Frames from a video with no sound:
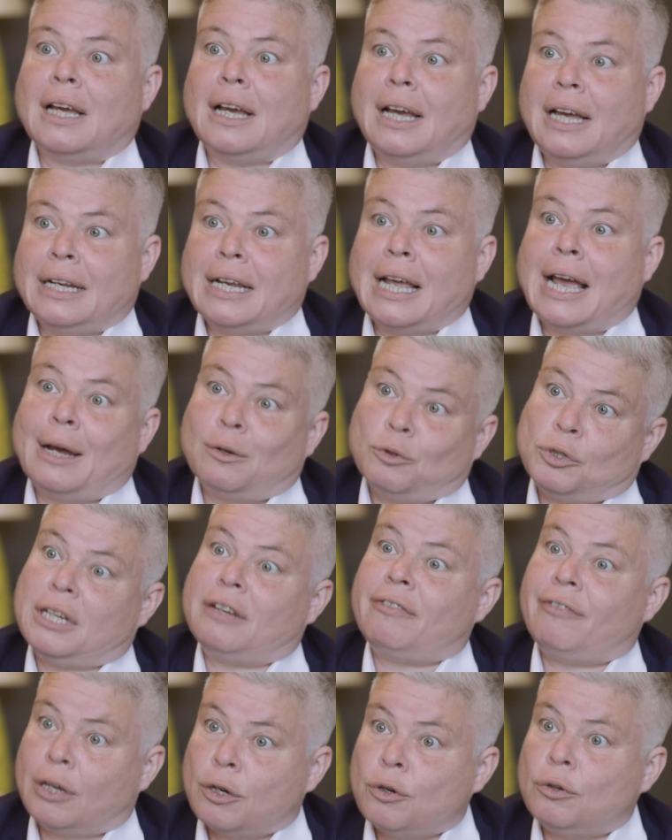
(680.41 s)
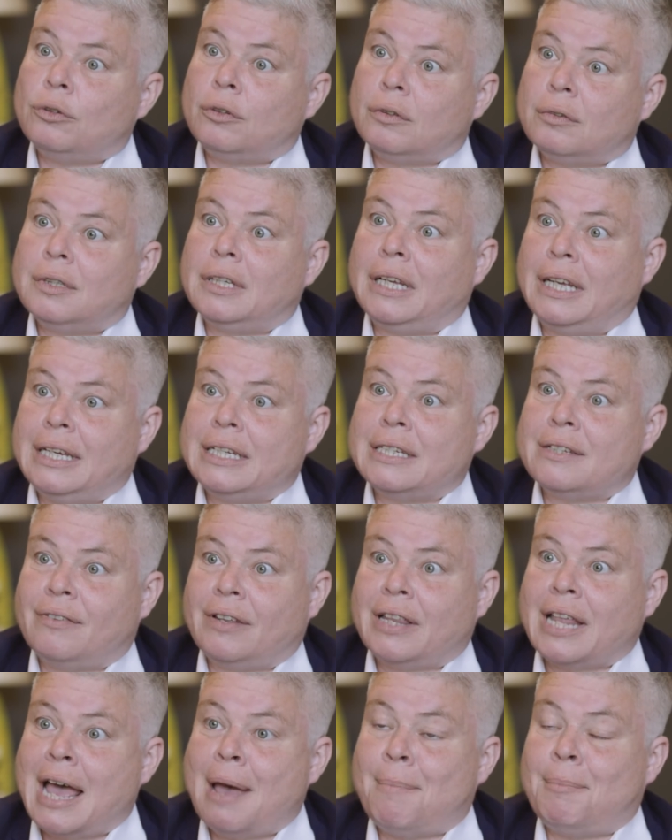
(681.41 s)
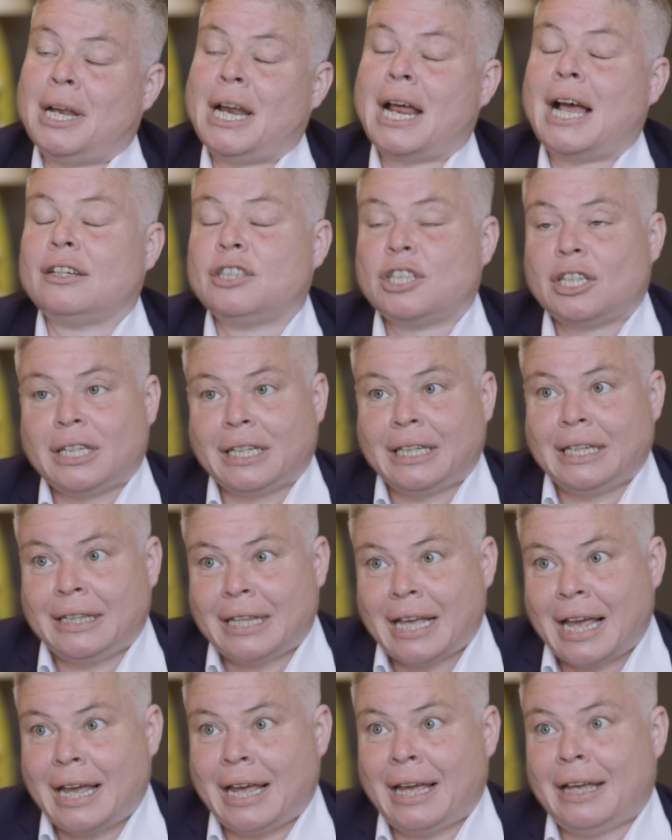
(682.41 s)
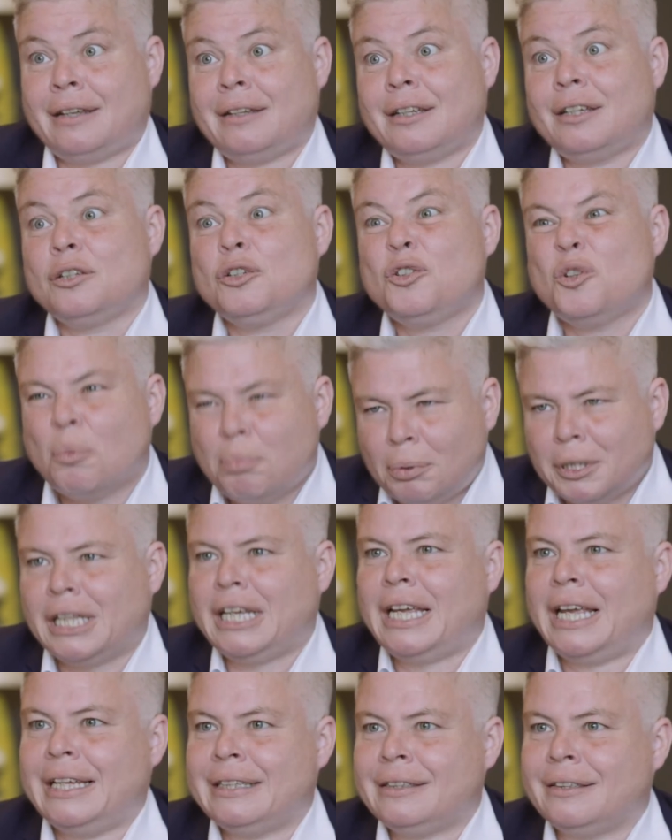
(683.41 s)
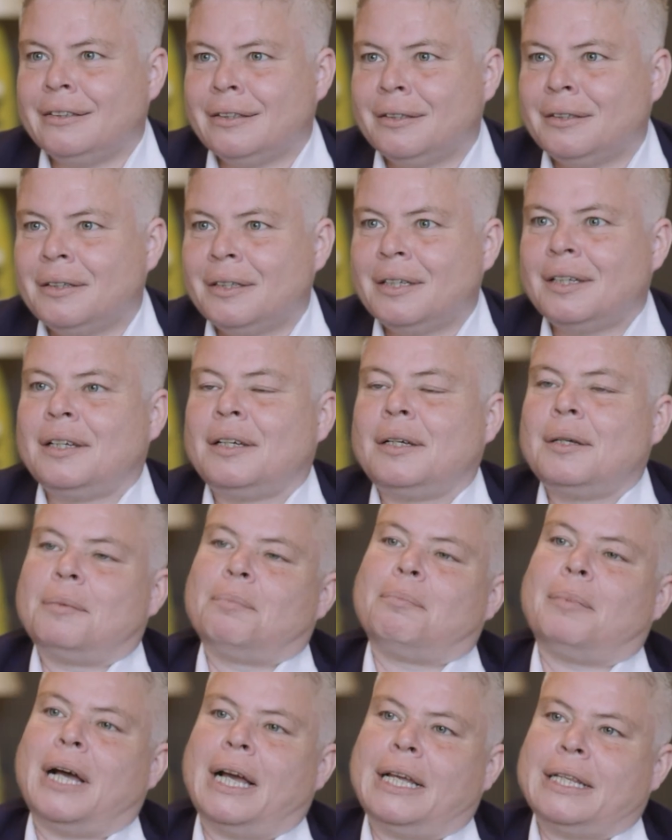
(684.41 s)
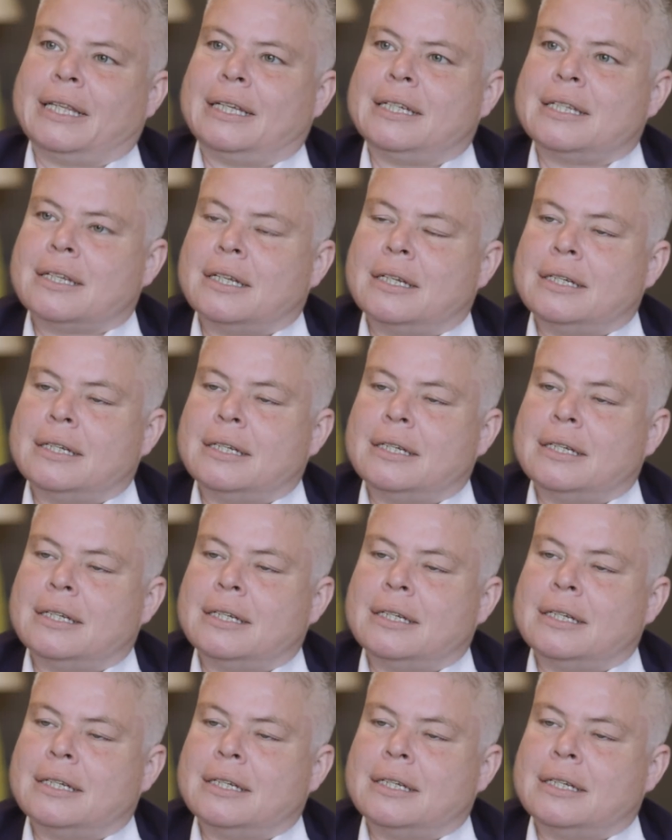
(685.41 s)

and how difficult it is for them, and actually they're doubly hidden by this